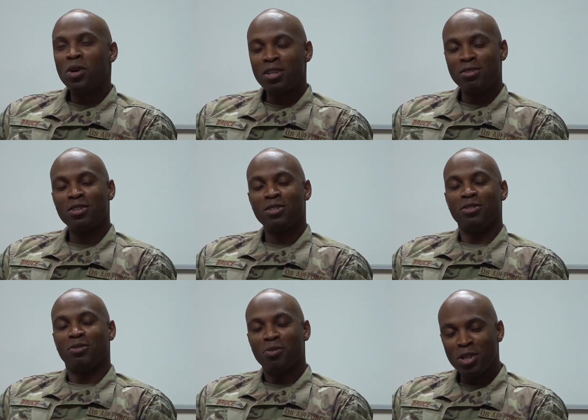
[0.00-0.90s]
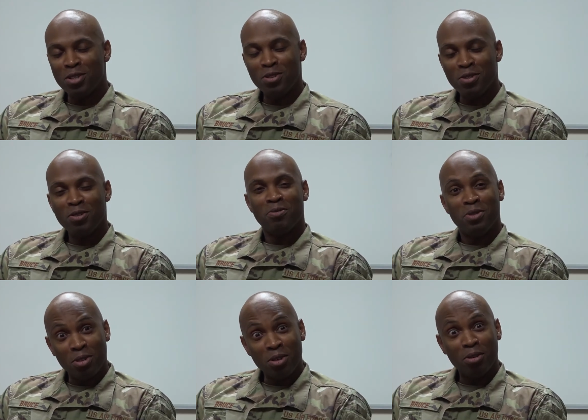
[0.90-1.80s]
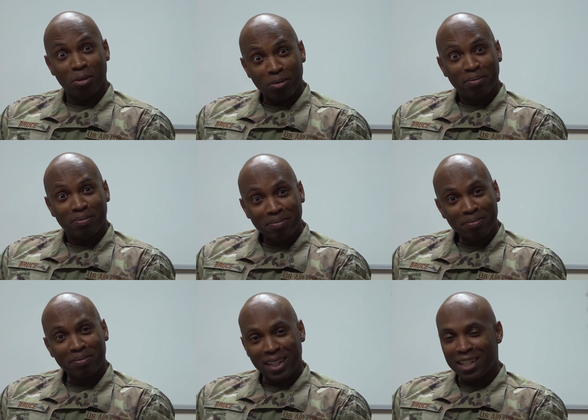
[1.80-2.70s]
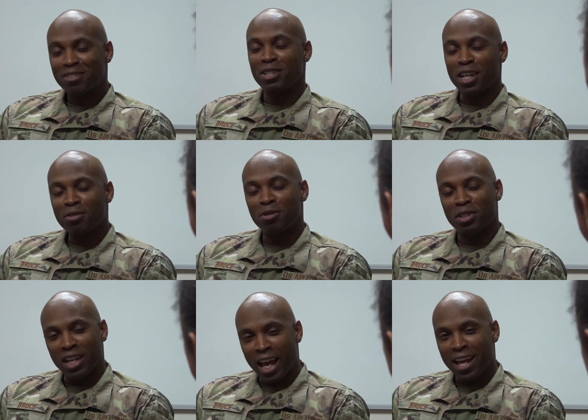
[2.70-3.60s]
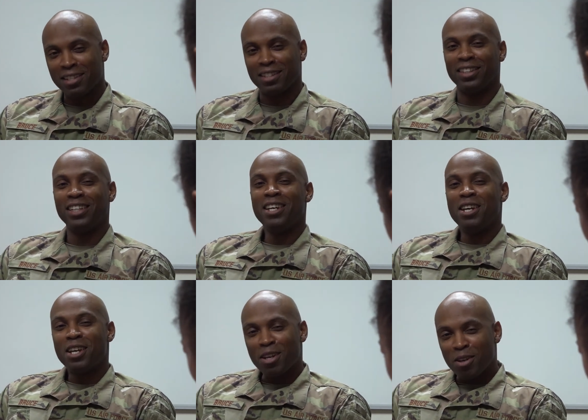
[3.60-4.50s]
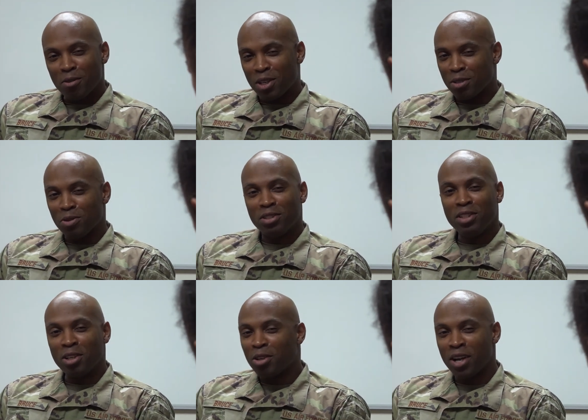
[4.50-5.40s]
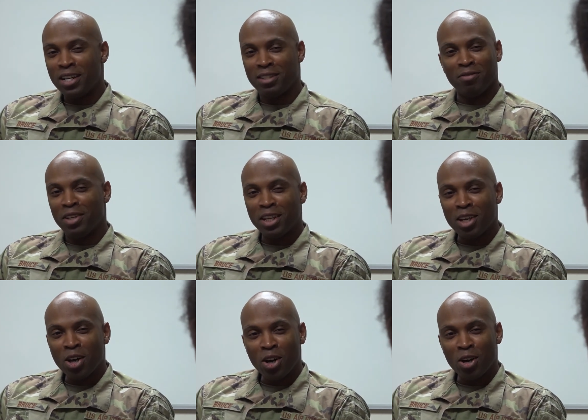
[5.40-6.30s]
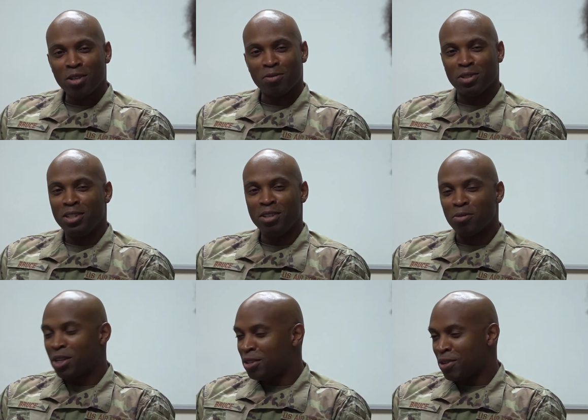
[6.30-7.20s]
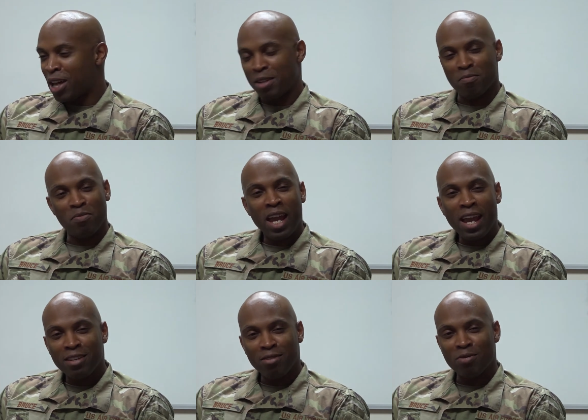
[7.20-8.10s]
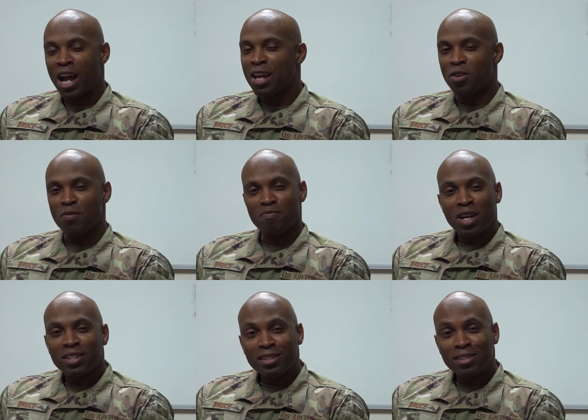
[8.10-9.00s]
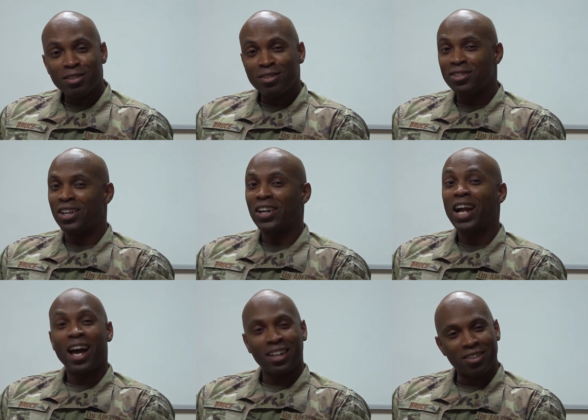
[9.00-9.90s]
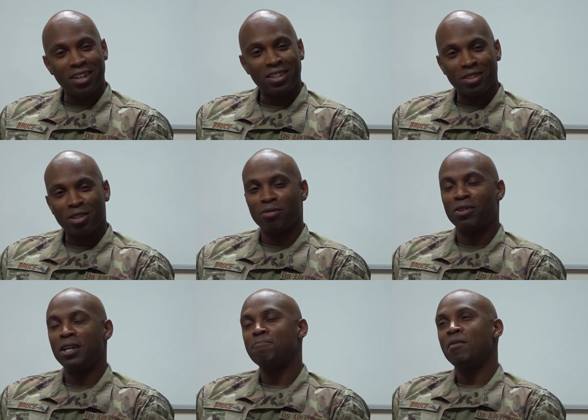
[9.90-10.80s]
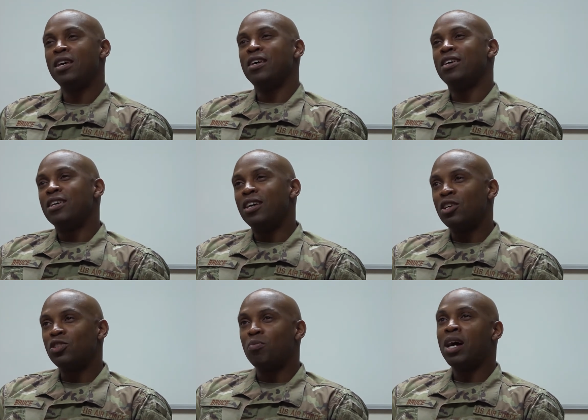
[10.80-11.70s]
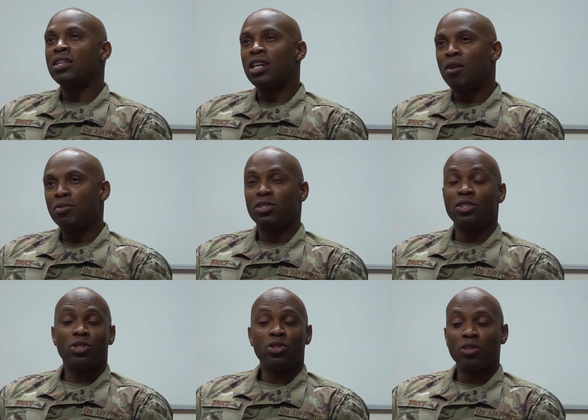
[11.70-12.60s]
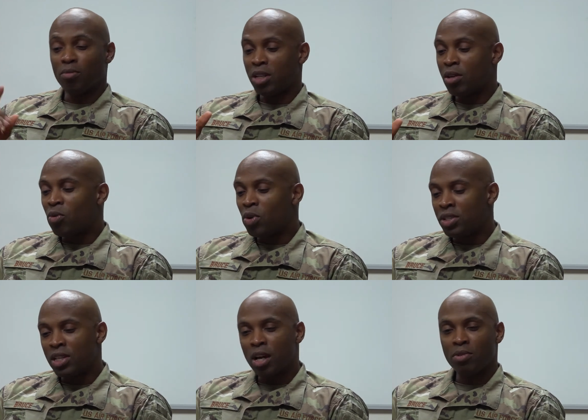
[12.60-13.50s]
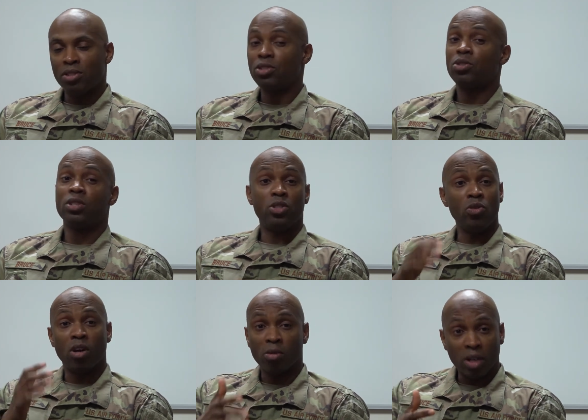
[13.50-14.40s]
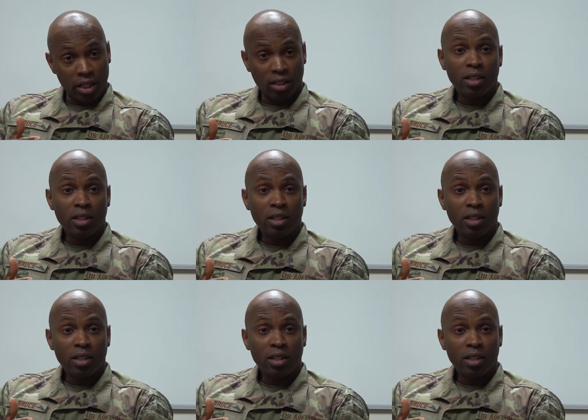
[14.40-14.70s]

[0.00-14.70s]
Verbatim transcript: what does it? What do you do? That's what. That's what you're asking because we see your crazy videos, we see you running around the base, you riding on buses, you're doing all kind of crazy stuff, right? Uh, so my job is to ensure, my number one job is to ensure that you are ready.